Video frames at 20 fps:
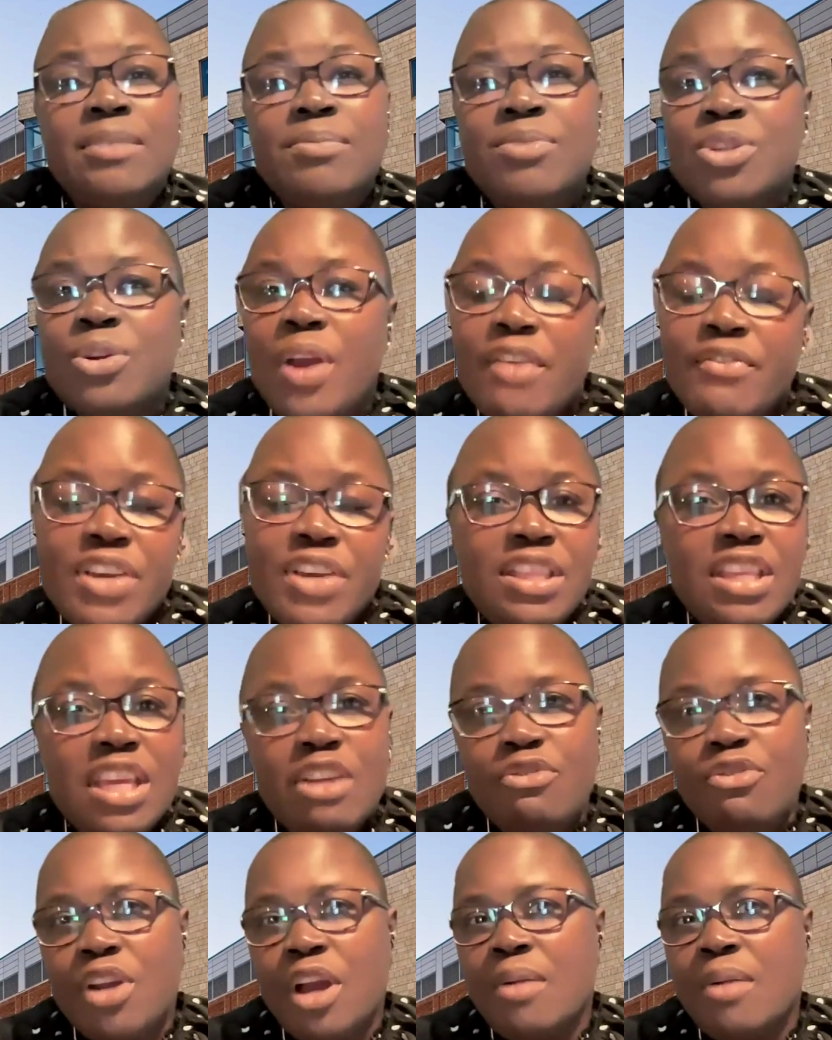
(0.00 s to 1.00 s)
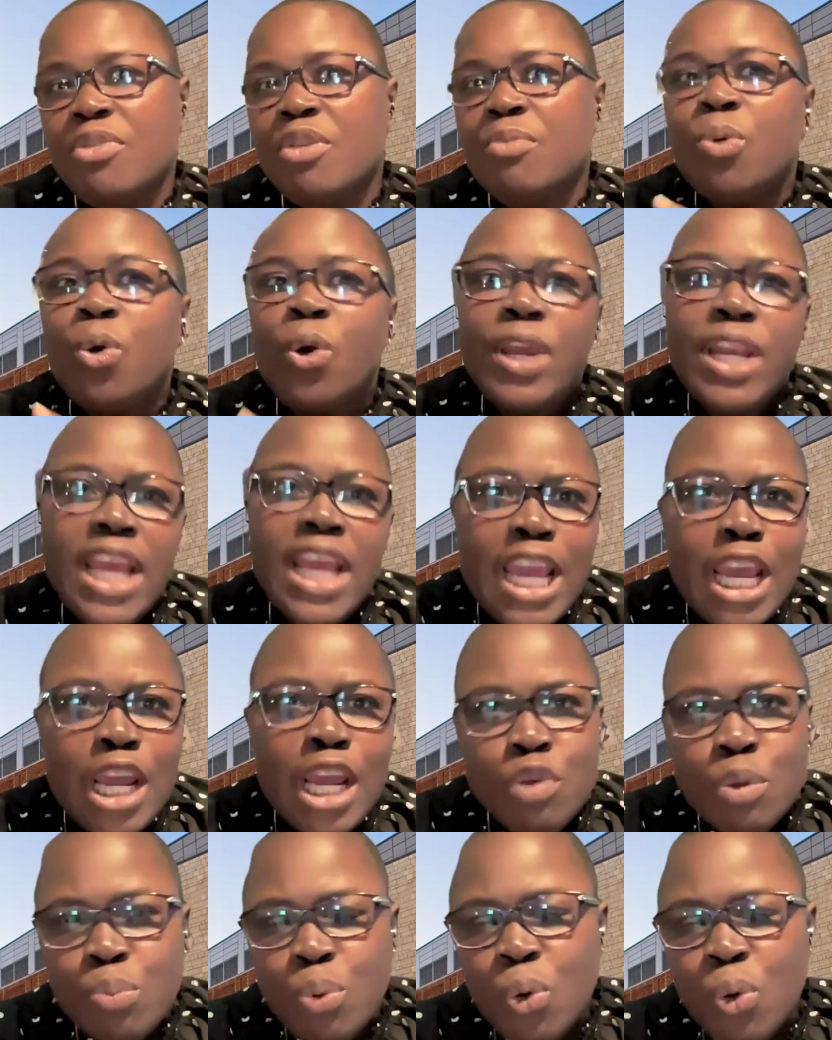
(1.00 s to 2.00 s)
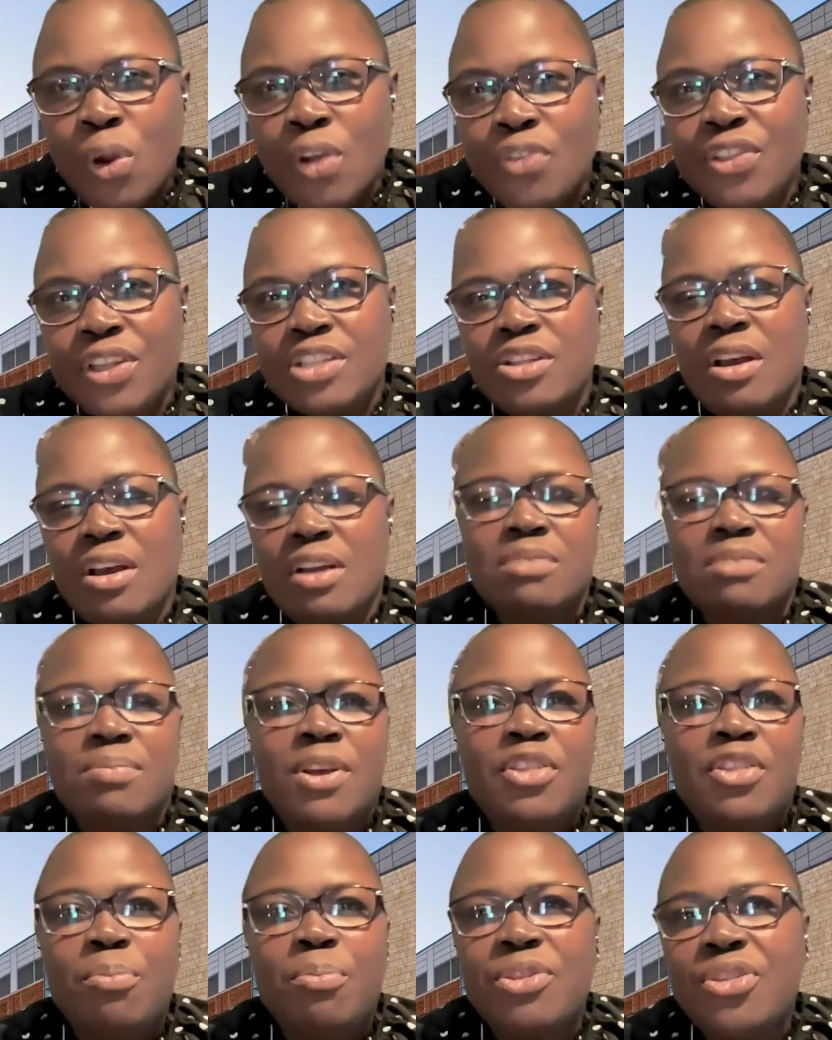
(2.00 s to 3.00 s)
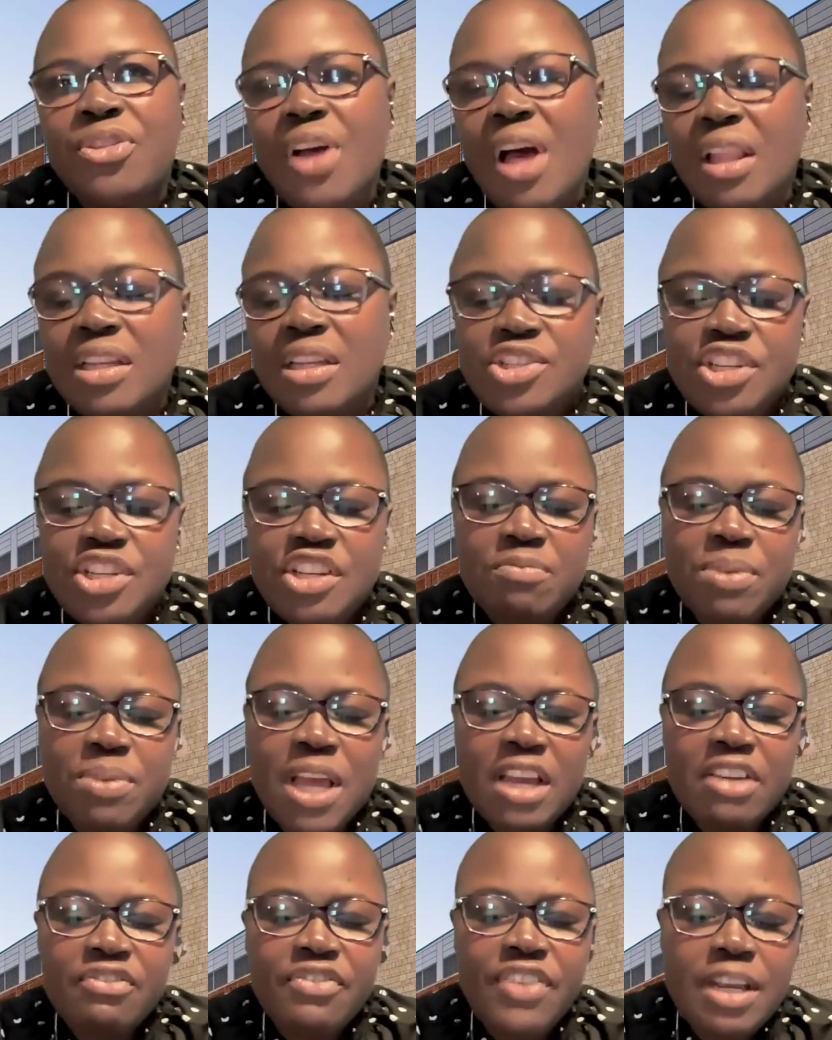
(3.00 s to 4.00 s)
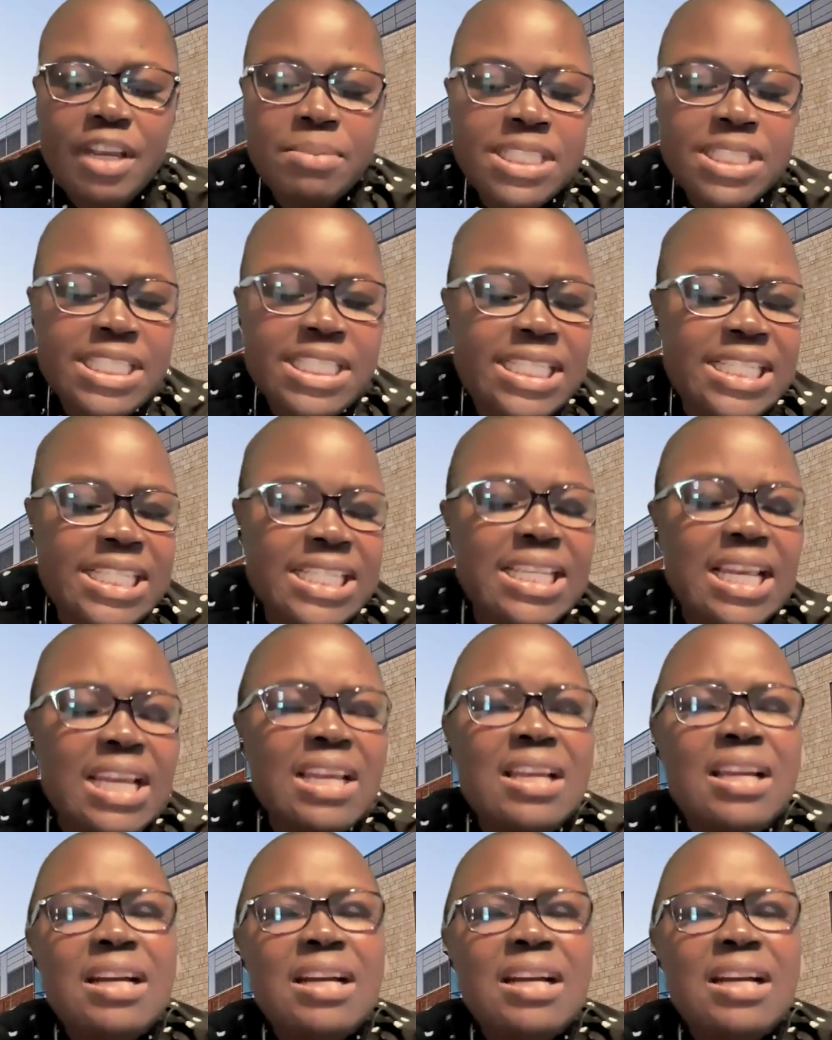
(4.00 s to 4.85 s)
So everything from the Moynihan report that talked about the pathology of Black families